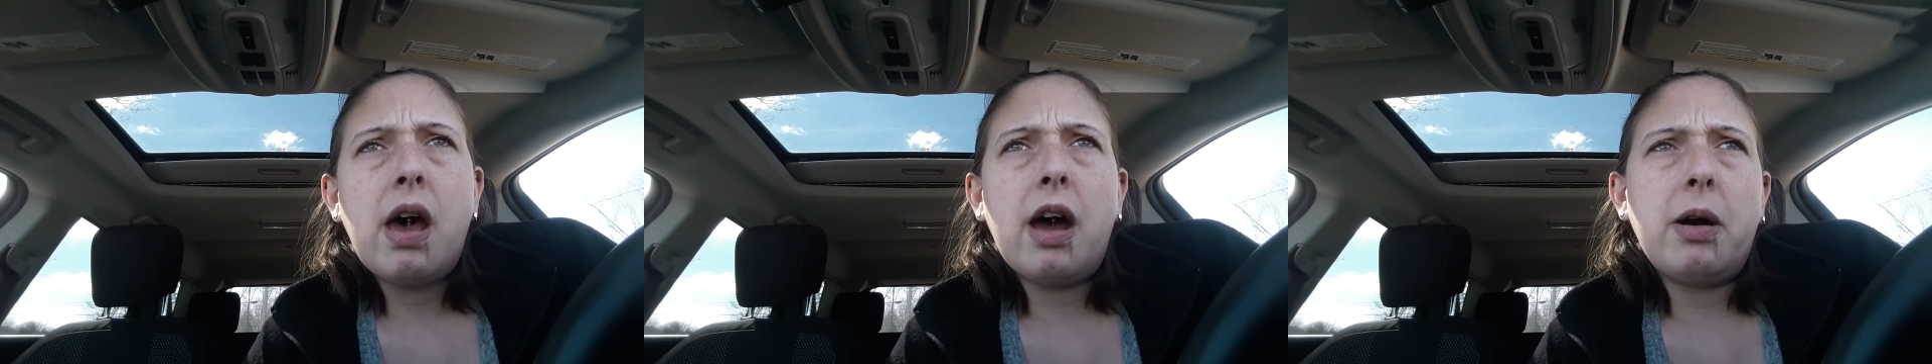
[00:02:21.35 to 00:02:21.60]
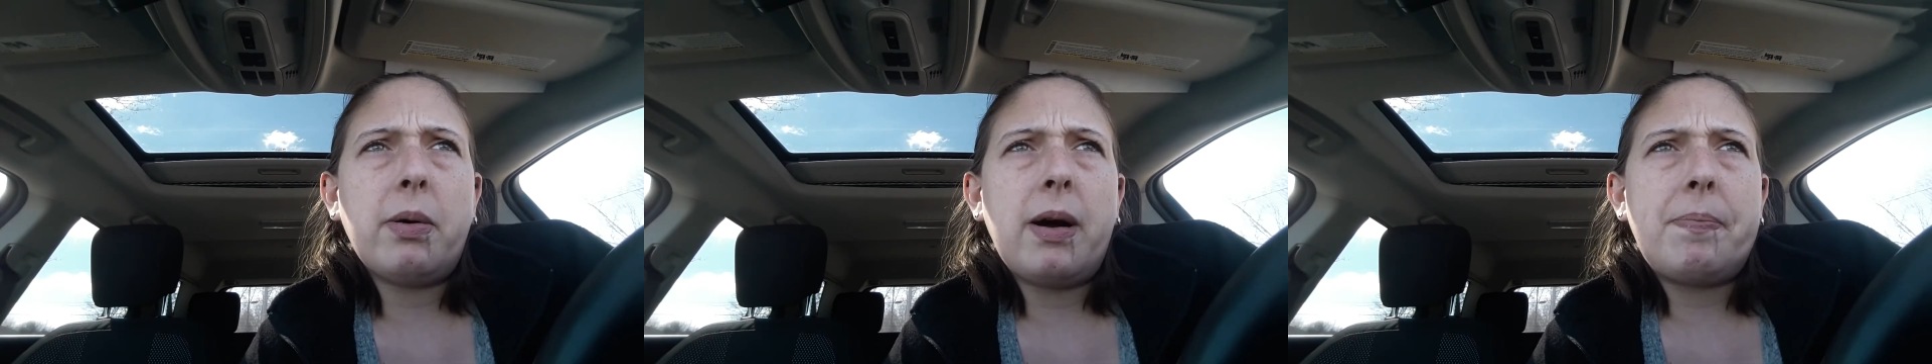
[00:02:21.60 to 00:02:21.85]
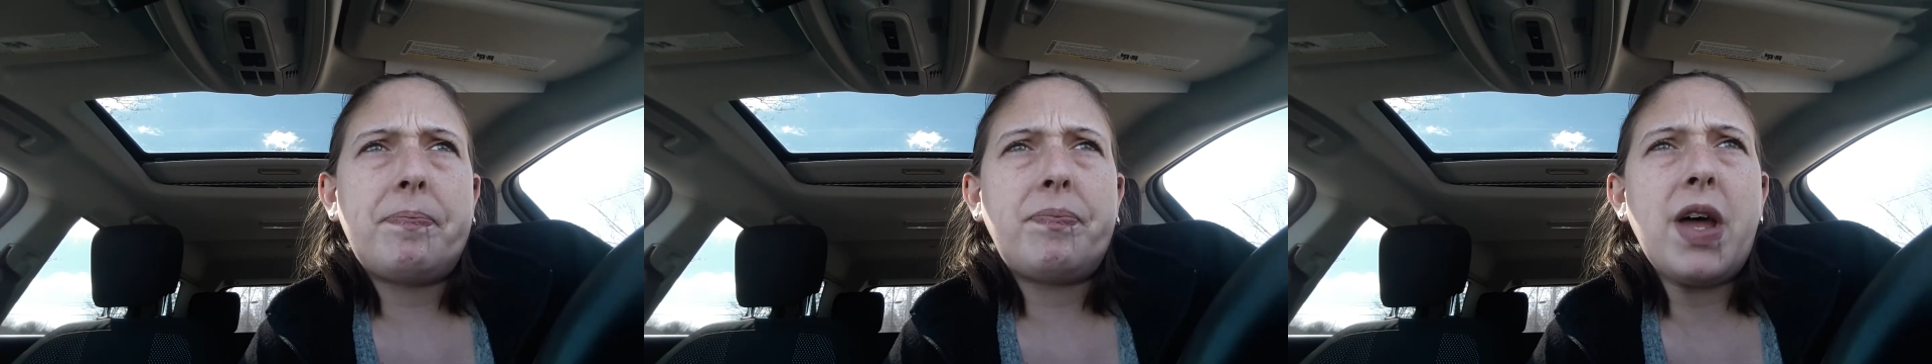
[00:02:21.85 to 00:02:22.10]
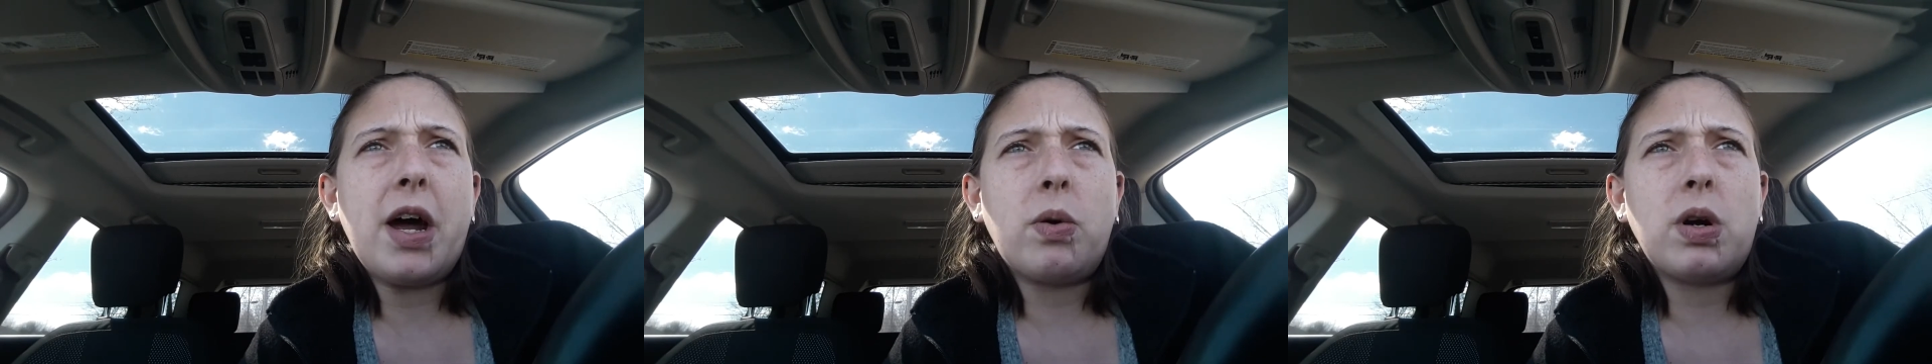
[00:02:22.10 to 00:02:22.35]
Anyway,
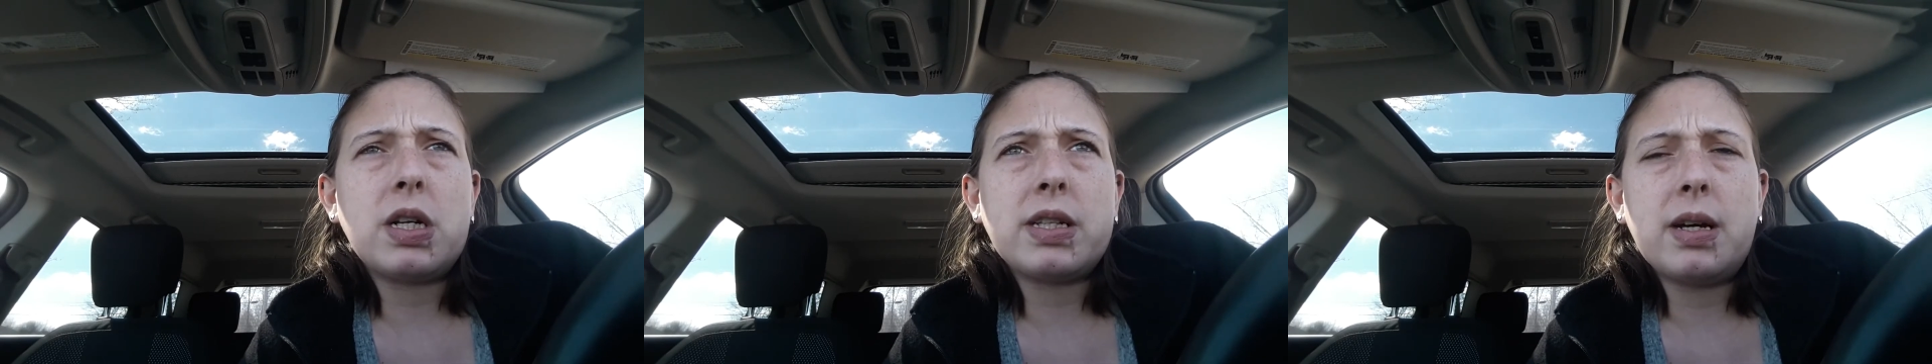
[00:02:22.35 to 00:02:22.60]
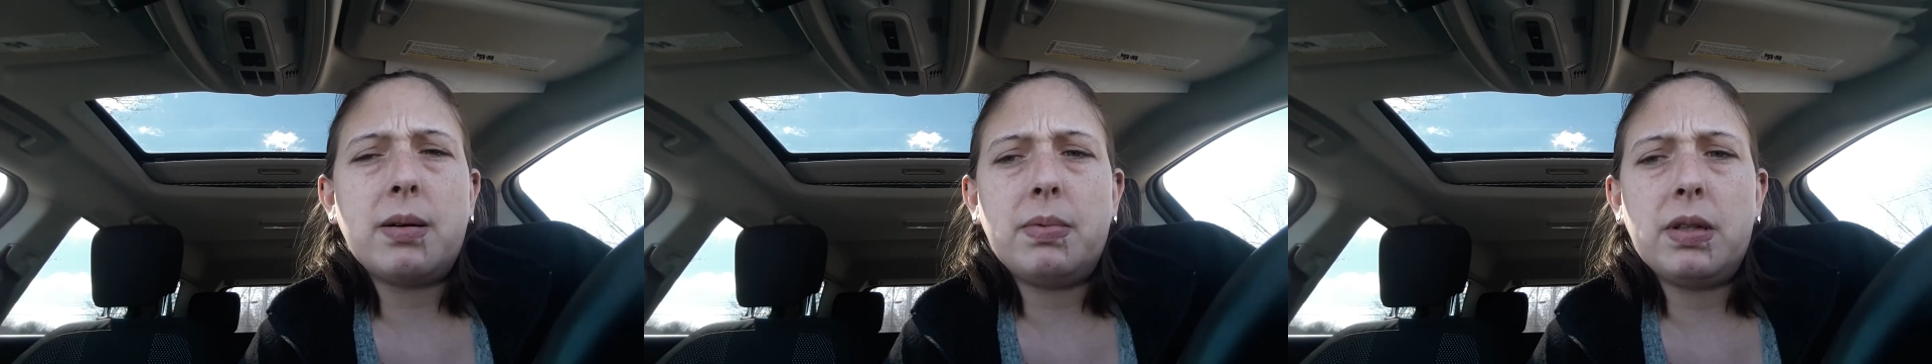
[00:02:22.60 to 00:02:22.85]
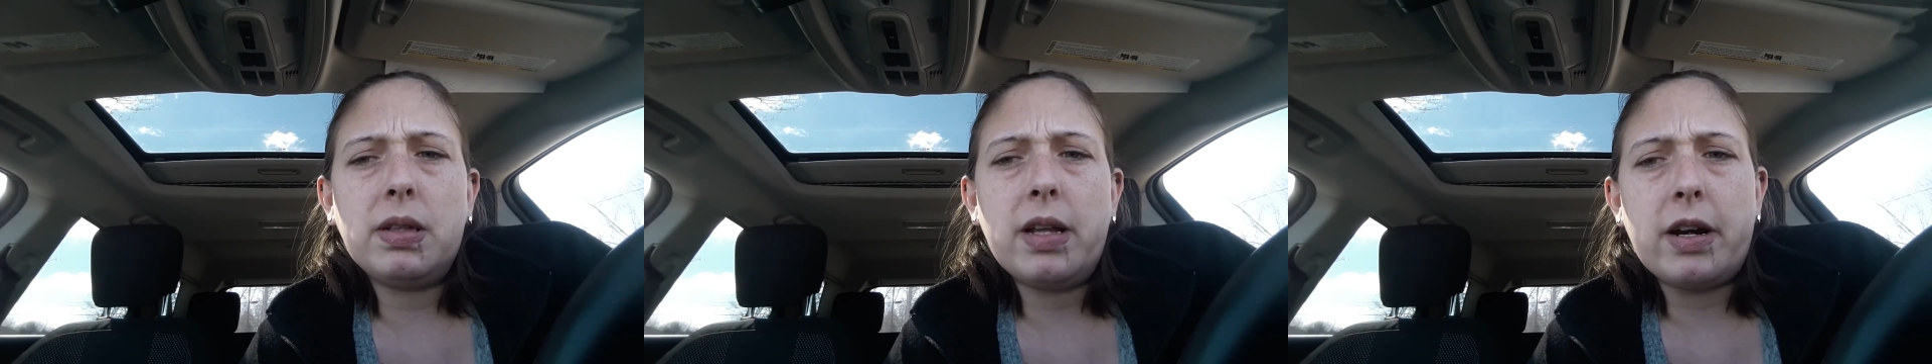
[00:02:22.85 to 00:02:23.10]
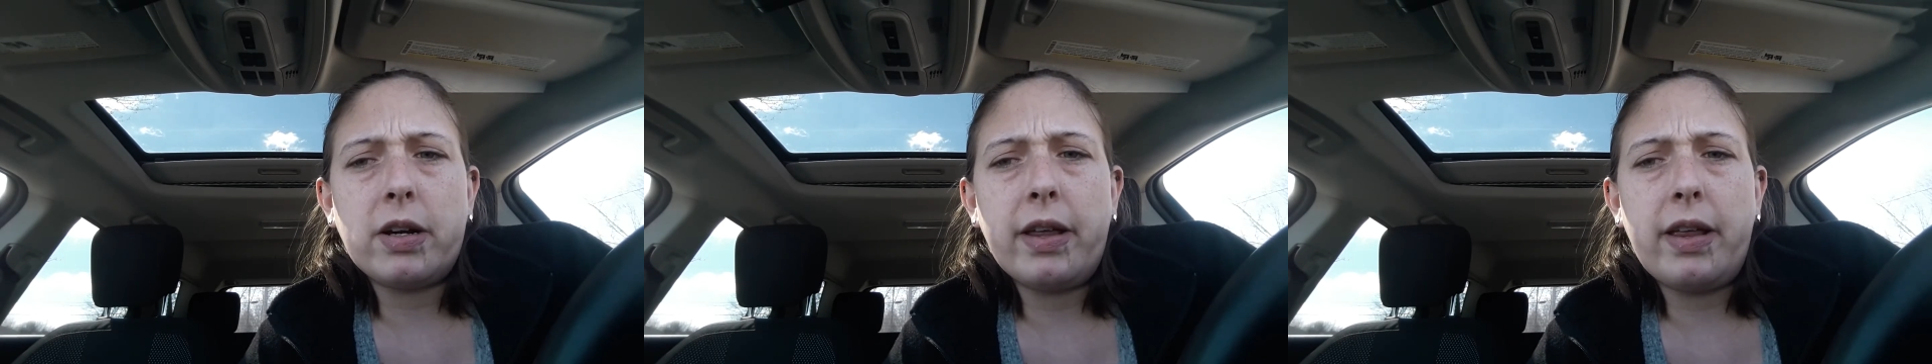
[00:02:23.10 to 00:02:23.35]
I ordered them
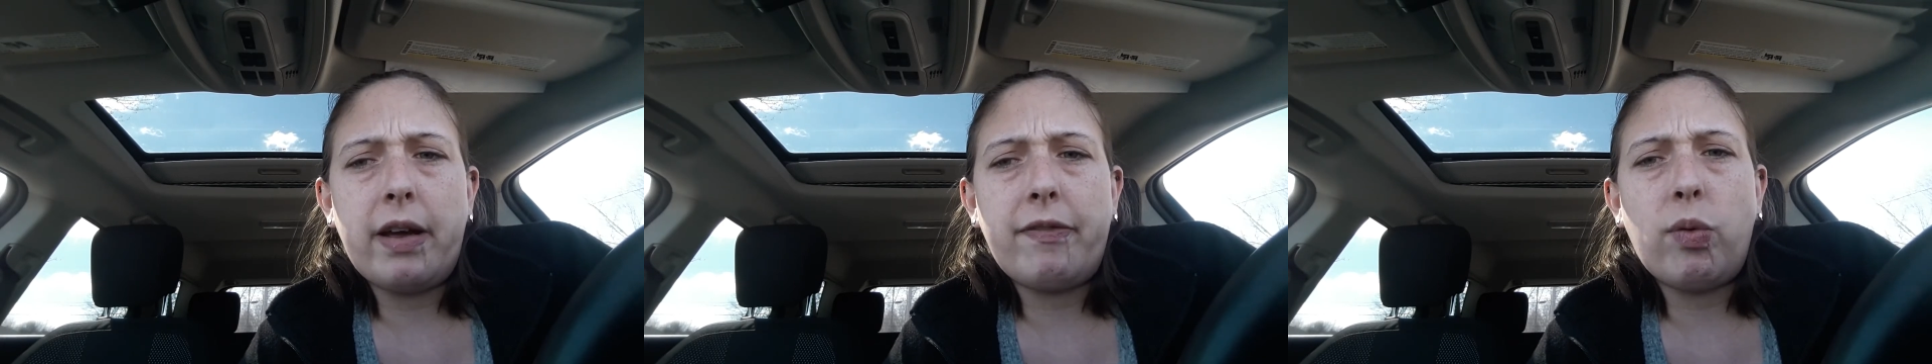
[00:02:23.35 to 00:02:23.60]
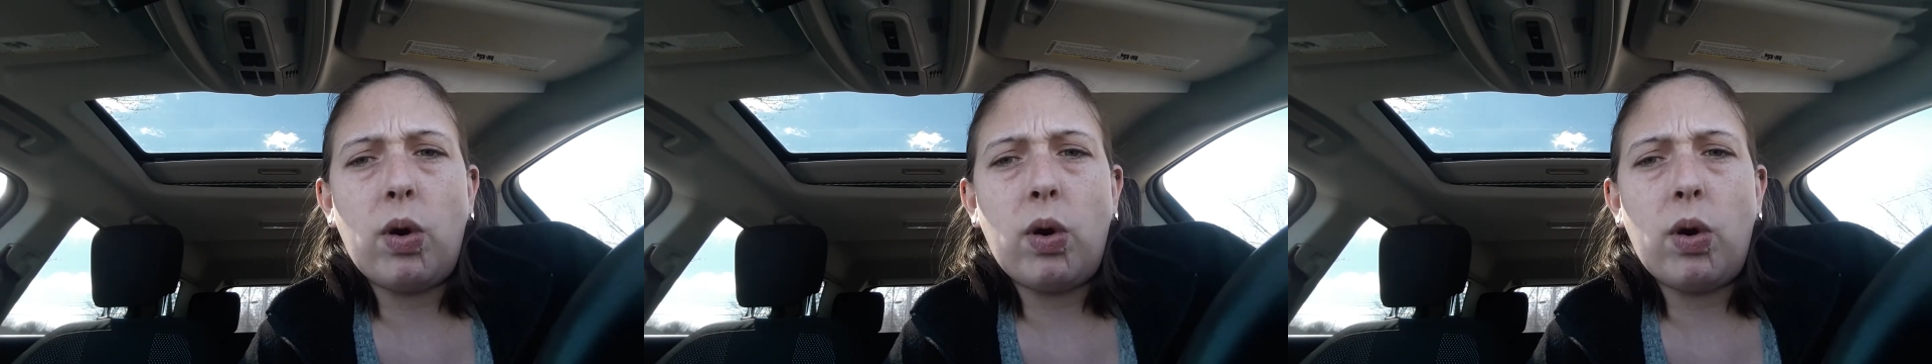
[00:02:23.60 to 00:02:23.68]
literally like